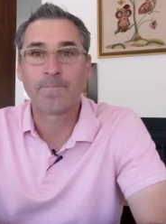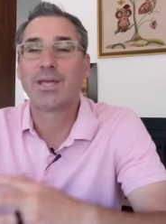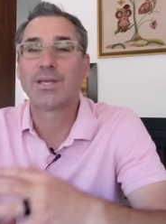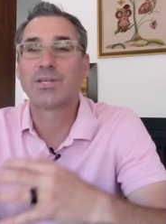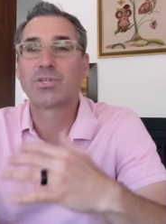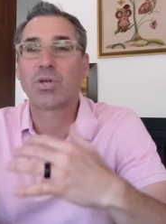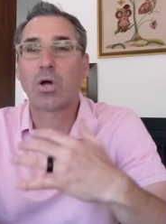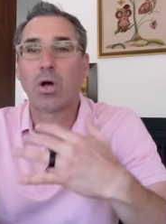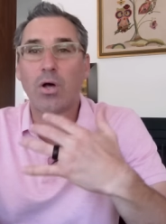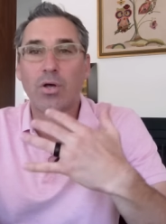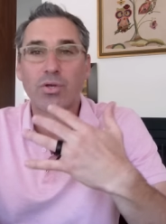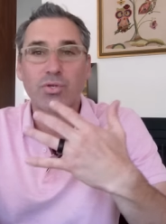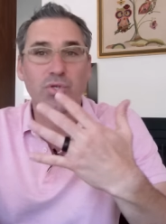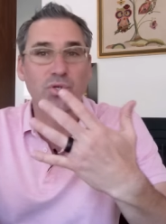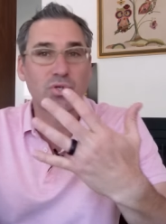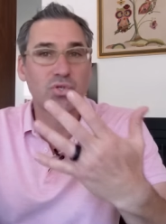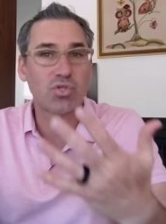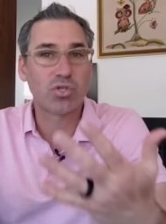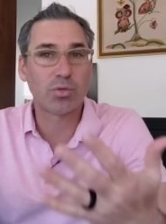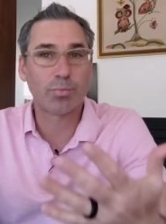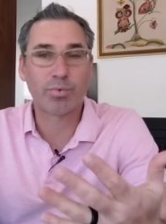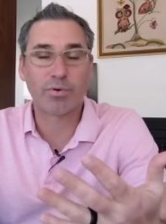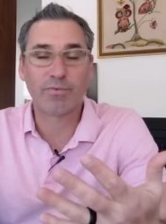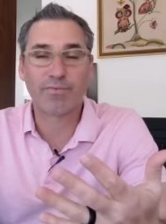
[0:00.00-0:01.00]
is also
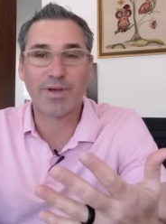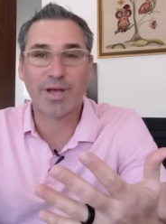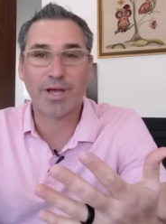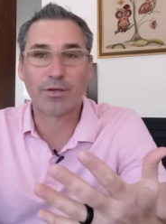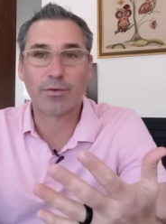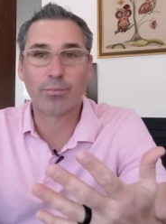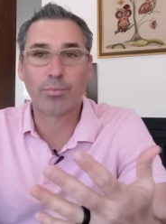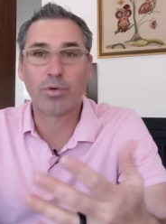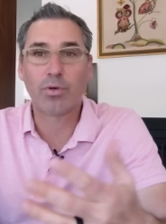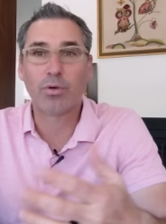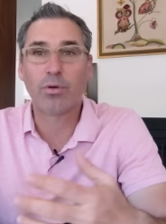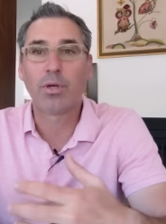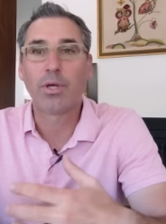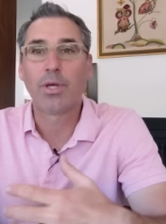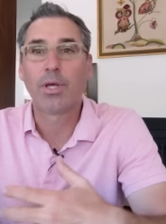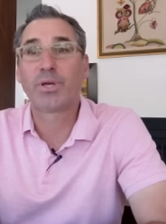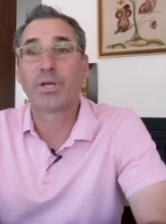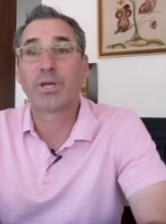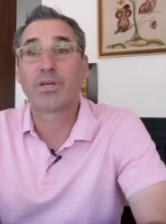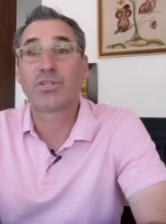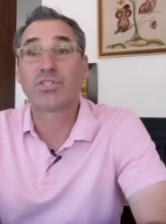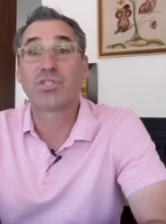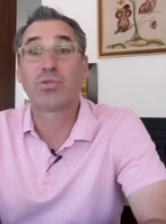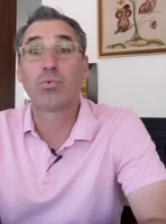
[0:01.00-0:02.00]
super valuable,
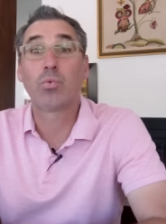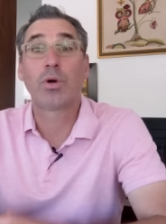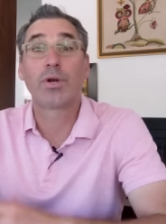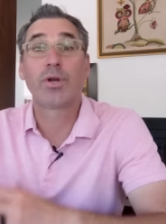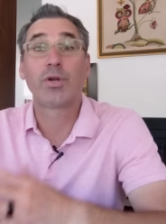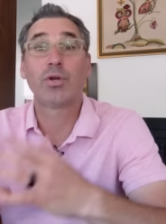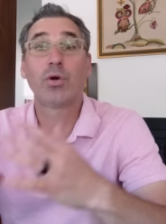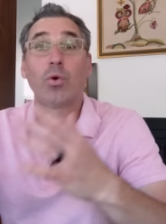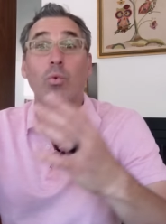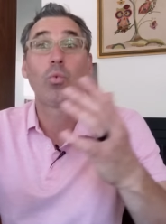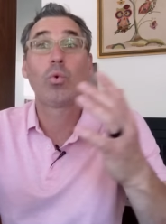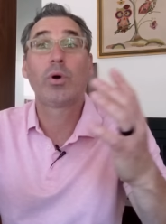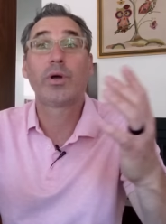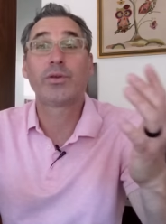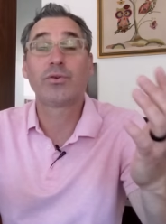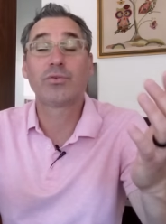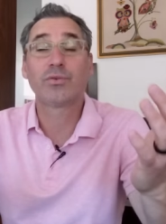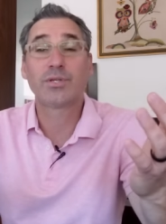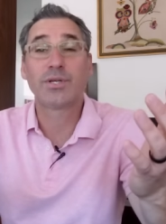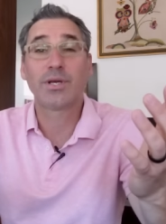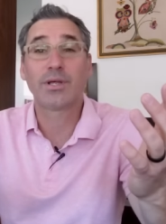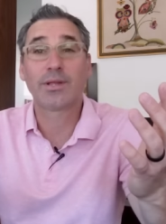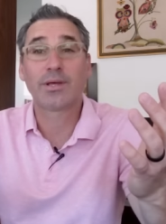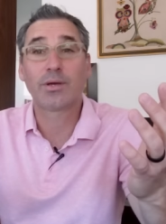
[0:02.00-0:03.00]
because you want to know what
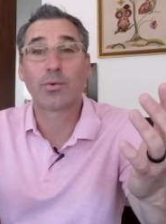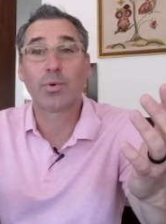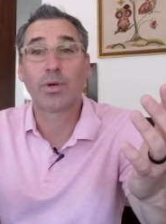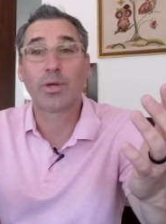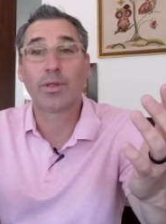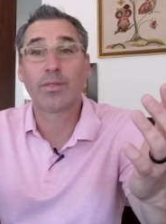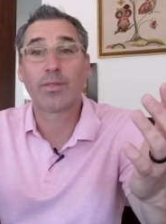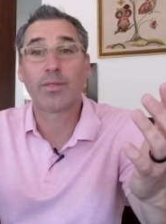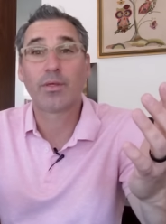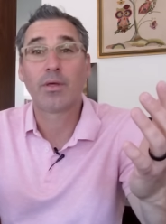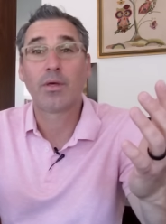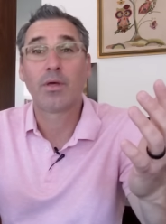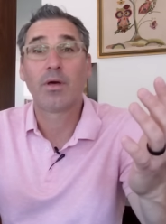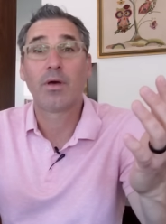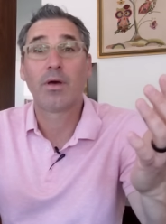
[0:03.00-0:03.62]
you're dealing with.